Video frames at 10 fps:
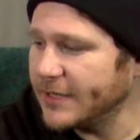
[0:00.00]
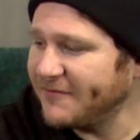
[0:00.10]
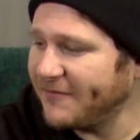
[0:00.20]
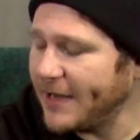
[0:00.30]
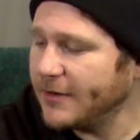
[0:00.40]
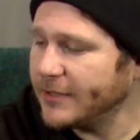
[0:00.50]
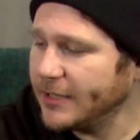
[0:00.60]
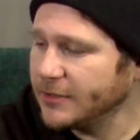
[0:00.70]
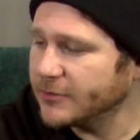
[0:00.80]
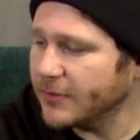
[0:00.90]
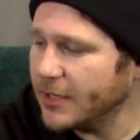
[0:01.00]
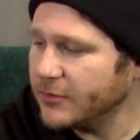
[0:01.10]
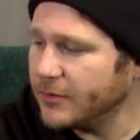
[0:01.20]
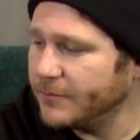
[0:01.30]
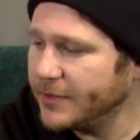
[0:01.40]
they found El
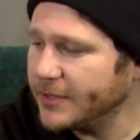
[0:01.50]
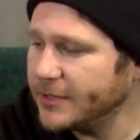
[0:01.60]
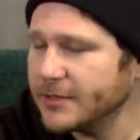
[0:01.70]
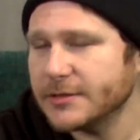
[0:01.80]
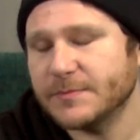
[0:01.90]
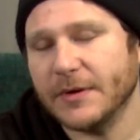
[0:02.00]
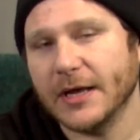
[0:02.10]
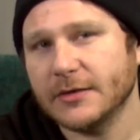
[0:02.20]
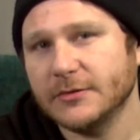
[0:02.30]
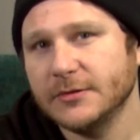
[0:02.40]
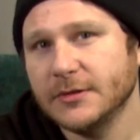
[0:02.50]
Dorado and put it in this bottle.